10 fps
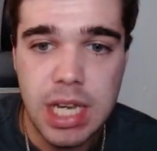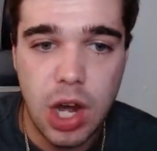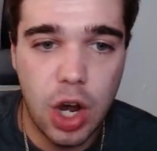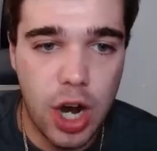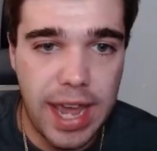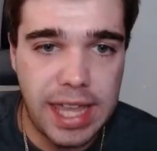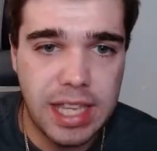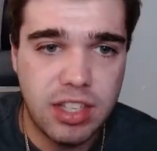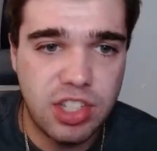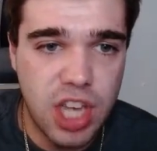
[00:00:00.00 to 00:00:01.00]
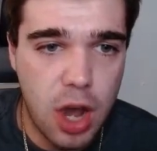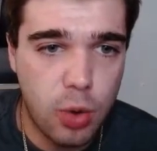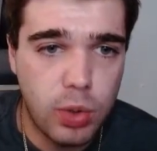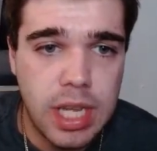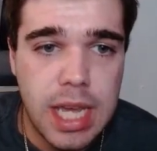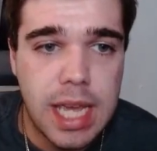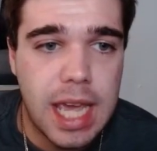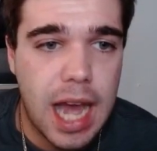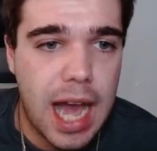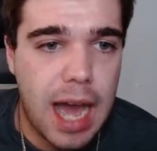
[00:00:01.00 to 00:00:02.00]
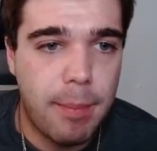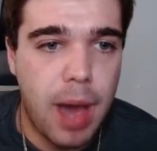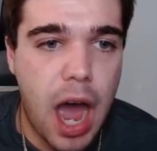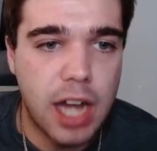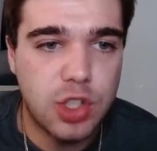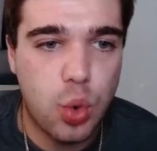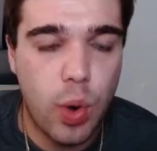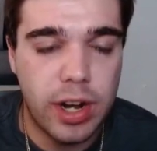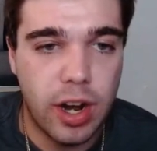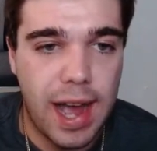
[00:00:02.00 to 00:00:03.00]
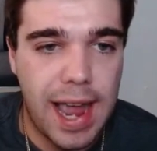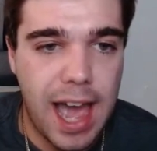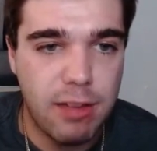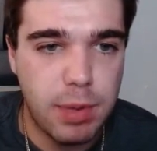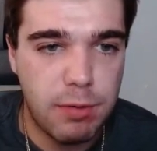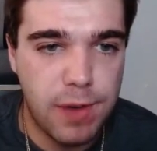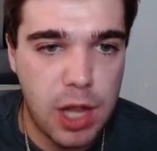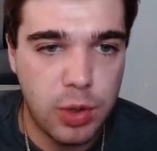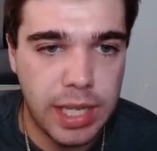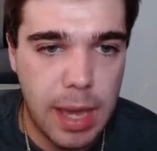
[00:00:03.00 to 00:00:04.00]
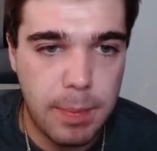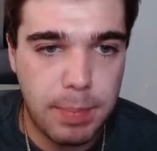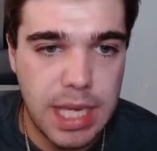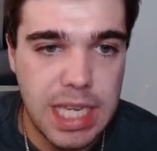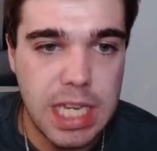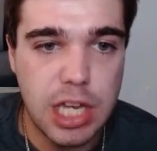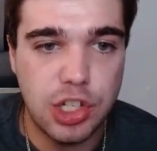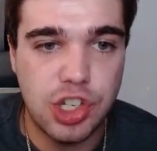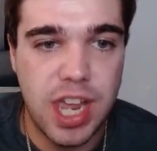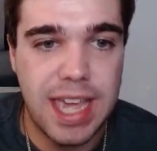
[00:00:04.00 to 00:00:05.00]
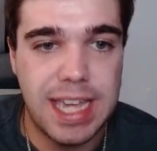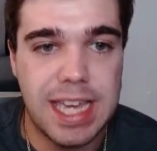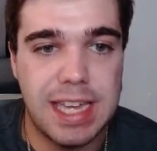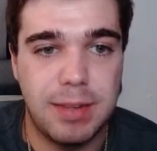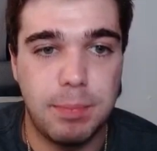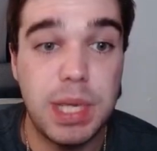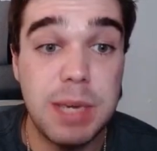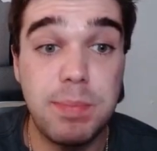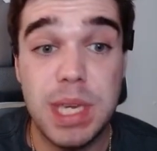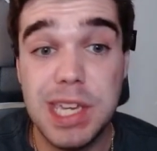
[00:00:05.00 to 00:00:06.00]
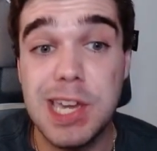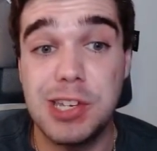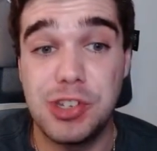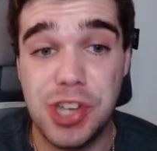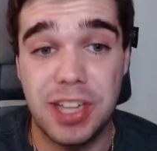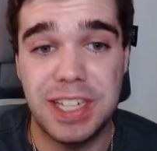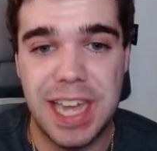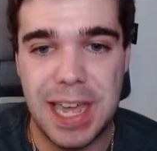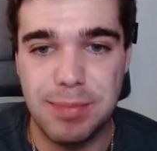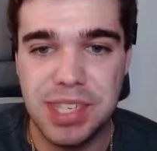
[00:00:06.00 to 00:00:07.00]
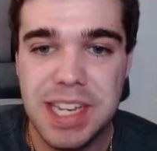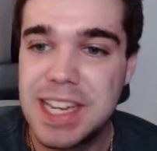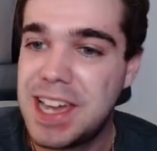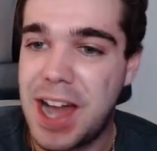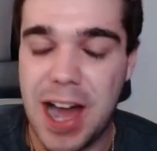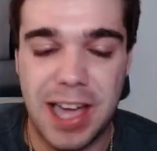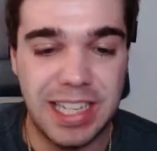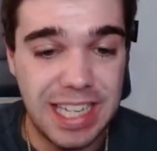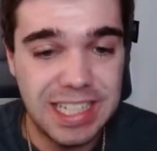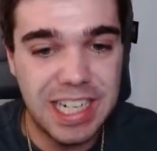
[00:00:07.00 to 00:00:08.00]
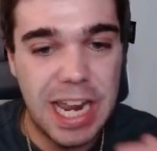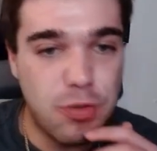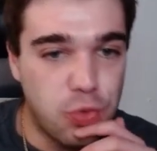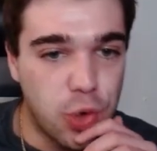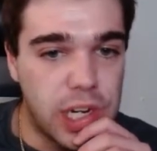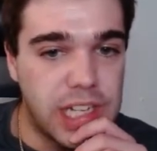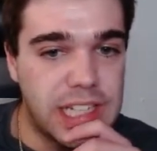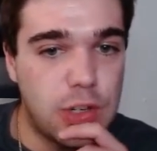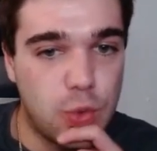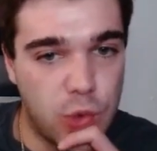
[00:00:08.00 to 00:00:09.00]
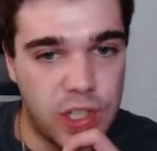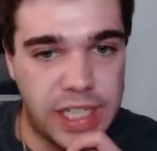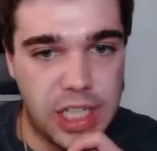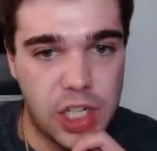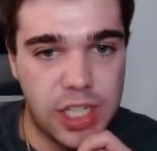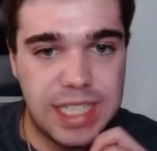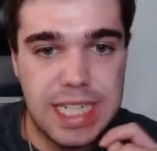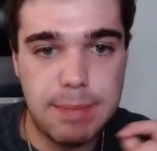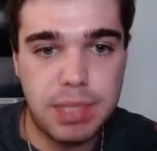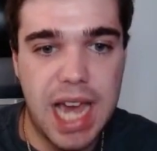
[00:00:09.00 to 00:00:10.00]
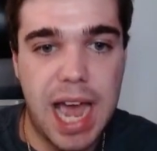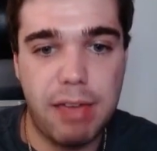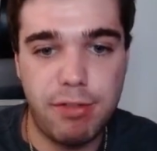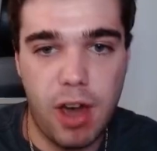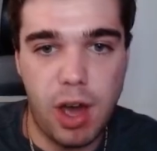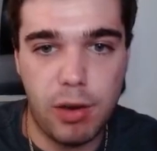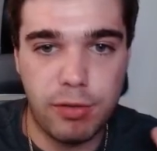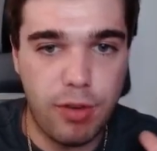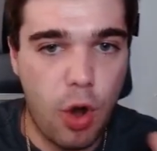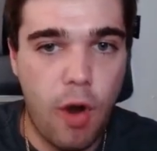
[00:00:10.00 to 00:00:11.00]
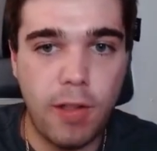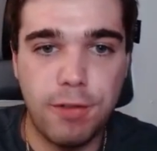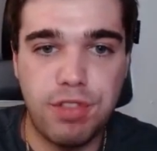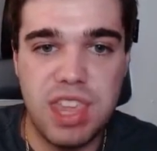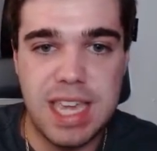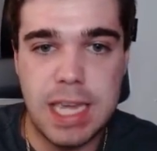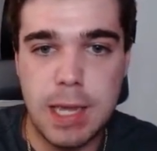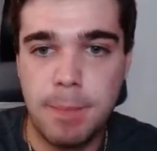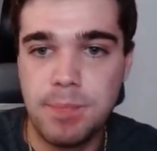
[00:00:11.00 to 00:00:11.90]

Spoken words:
All right, so on Twitter, I have been following PB Jelly Games. He did a really, really good deep dive of all of the